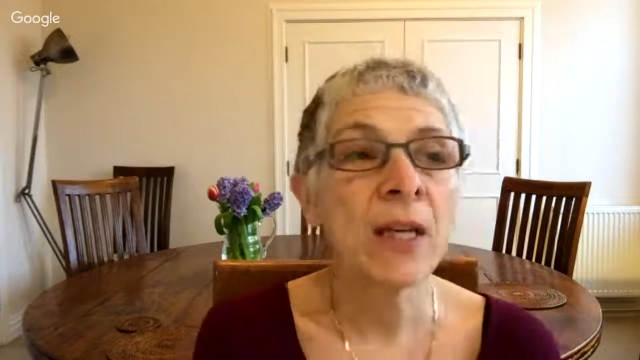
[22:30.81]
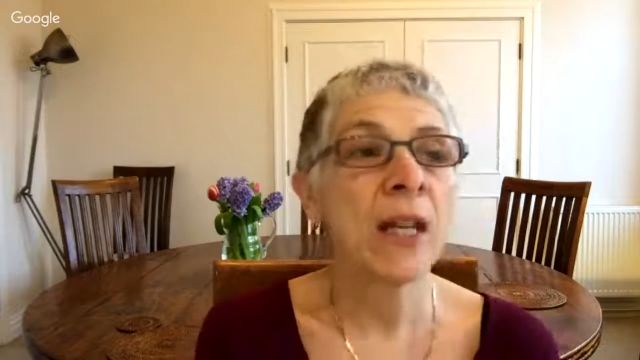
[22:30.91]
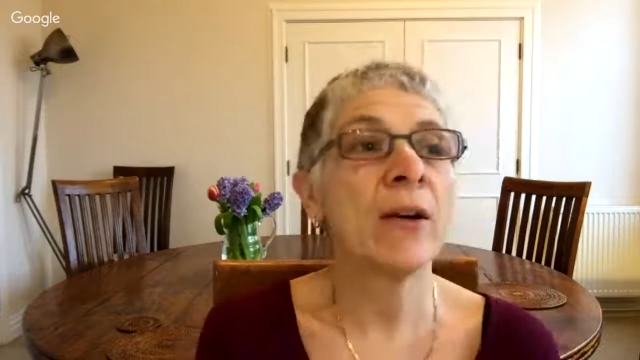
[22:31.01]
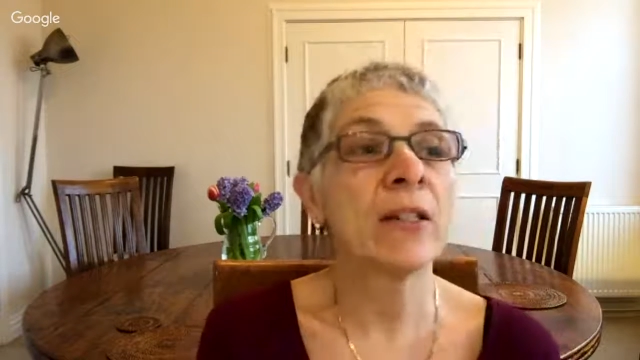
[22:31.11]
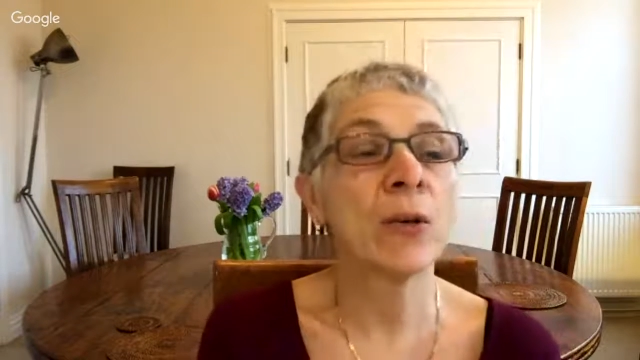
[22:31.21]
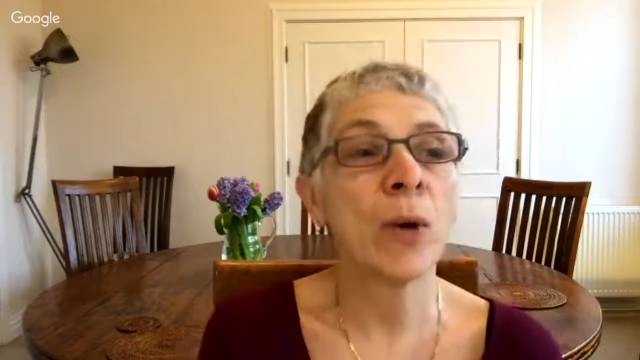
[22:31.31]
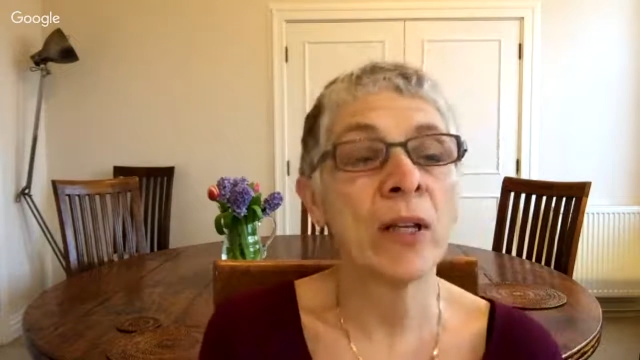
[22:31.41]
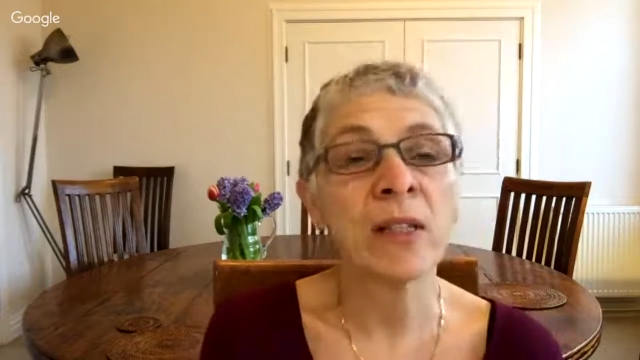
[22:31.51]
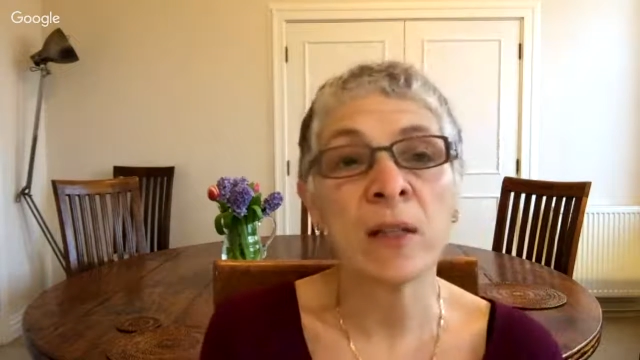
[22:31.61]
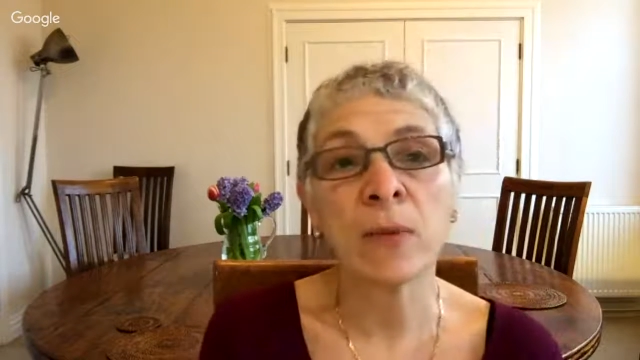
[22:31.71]
Now, it's
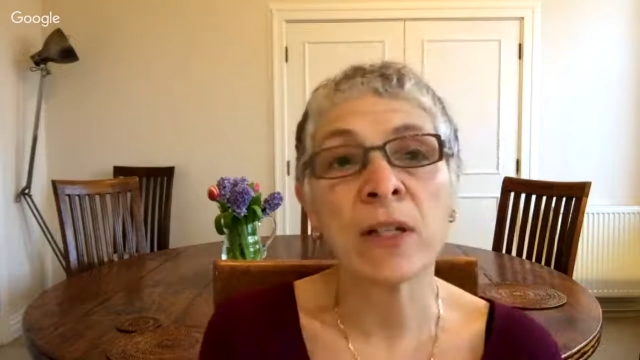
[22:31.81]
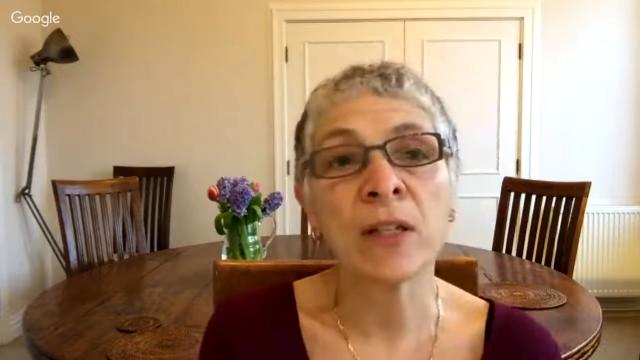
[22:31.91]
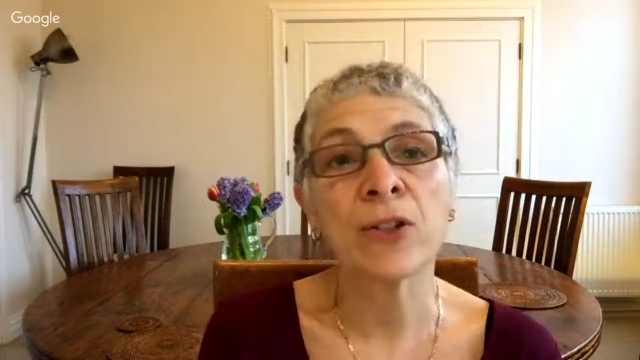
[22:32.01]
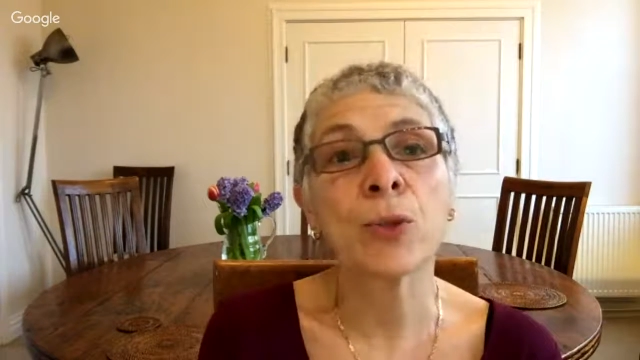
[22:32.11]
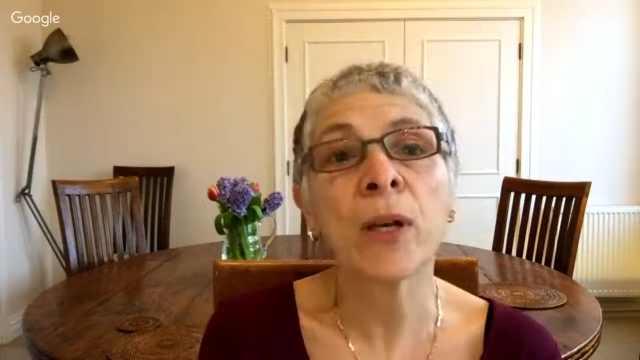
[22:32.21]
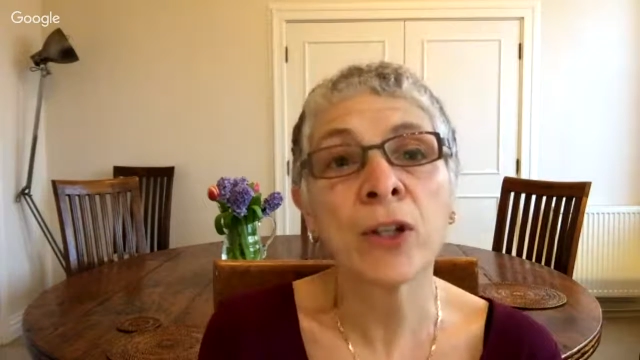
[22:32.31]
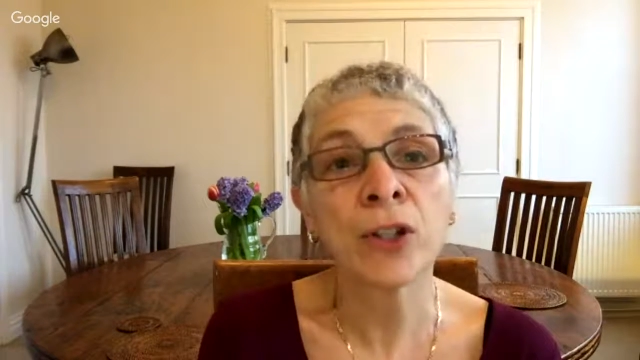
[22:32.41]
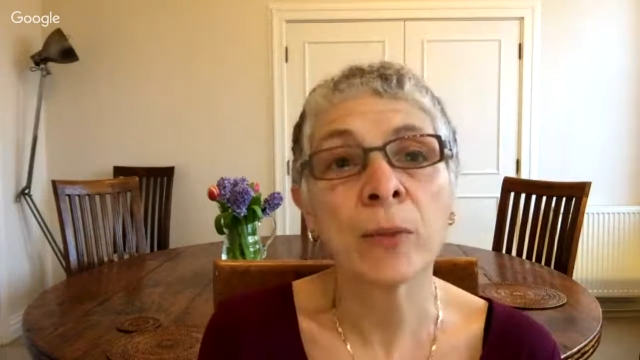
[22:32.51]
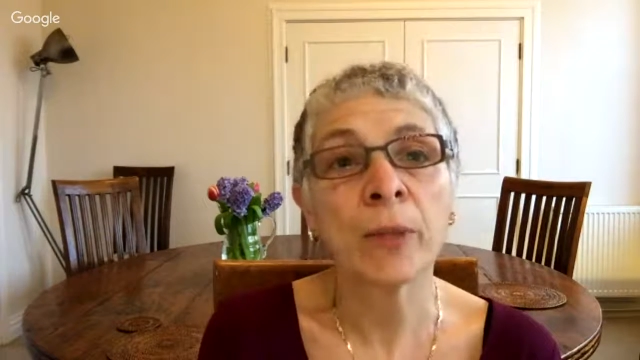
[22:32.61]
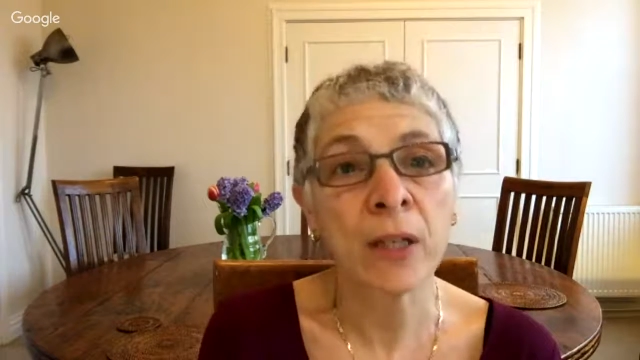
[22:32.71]
quite a similar
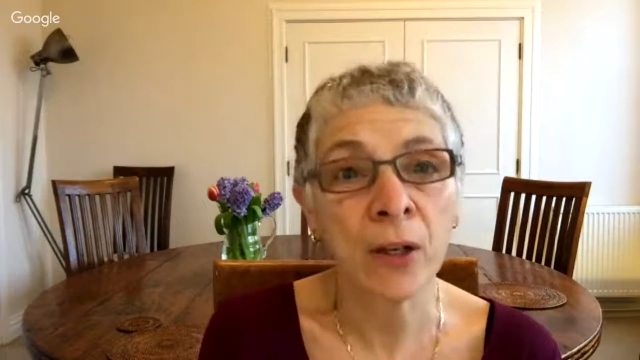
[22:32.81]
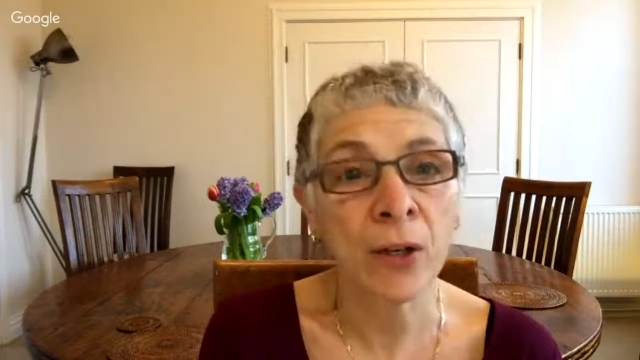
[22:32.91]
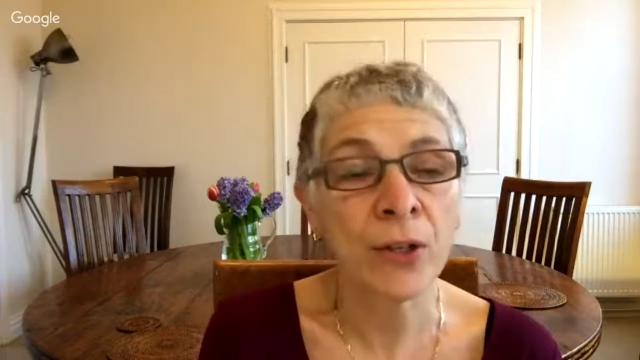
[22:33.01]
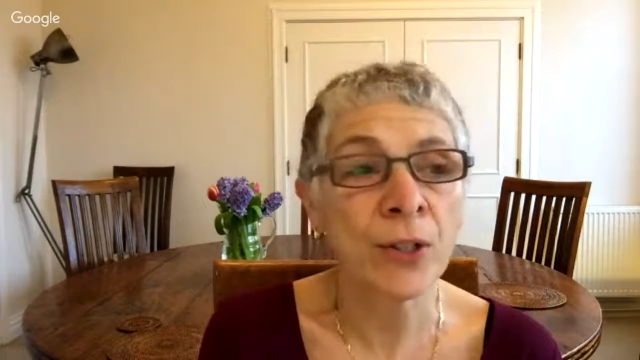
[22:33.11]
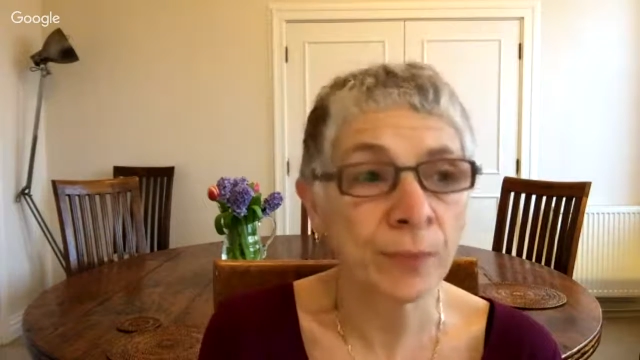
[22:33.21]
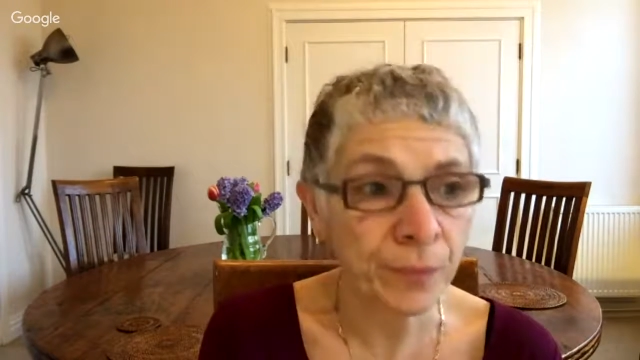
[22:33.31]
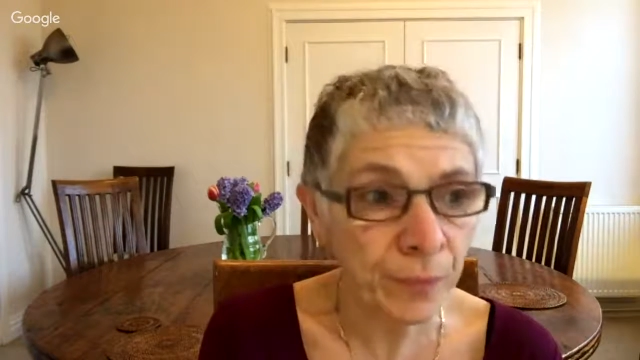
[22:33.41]
situation, because